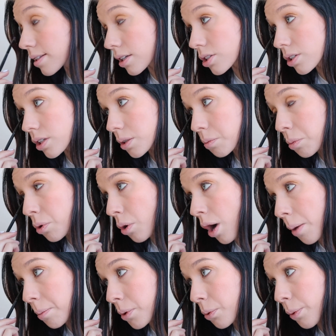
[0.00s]
such like
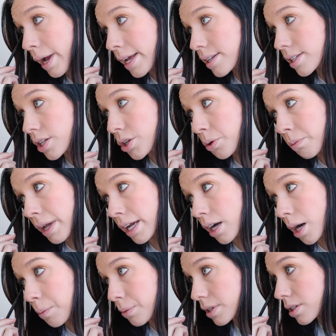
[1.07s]
proper ways to do
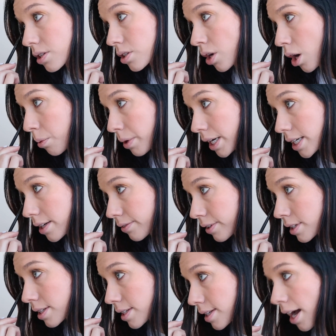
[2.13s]
makeup with so many
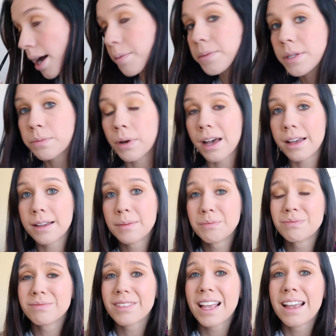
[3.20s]
different steps, but
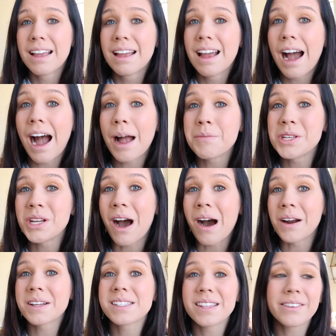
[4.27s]
I mean,
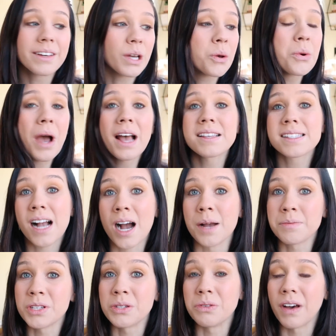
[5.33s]
honestly, like, who has
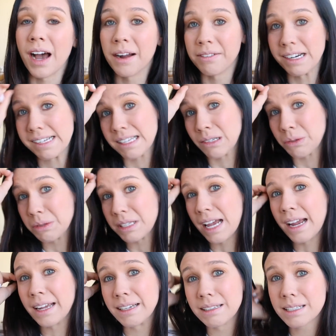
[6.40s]
time to do that every single
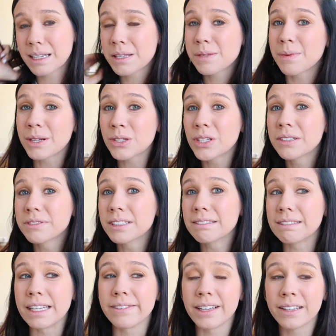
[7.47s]
day? Like, especially if you're
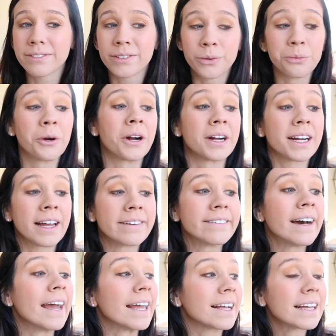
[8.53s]
leaving for work at
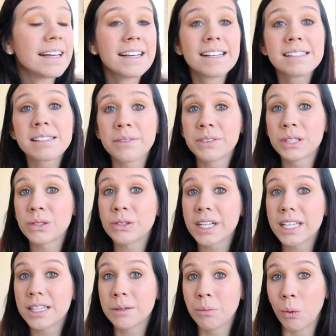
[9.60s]
like
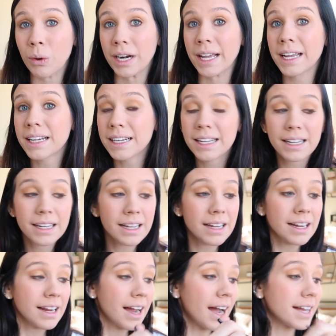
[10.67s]
7:30 in the morning.
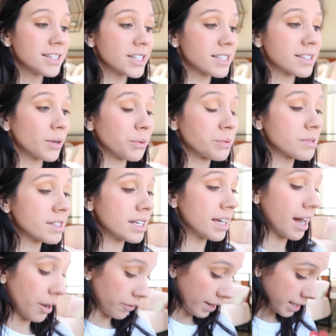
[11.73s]
I just don't see
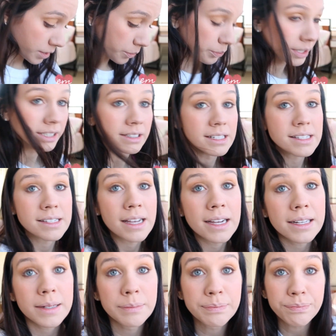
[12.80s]
how that's
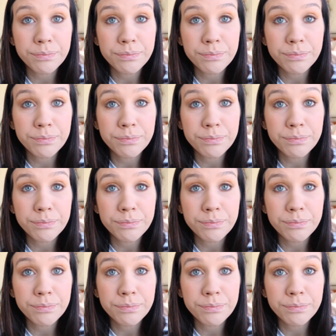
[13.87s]
realistic.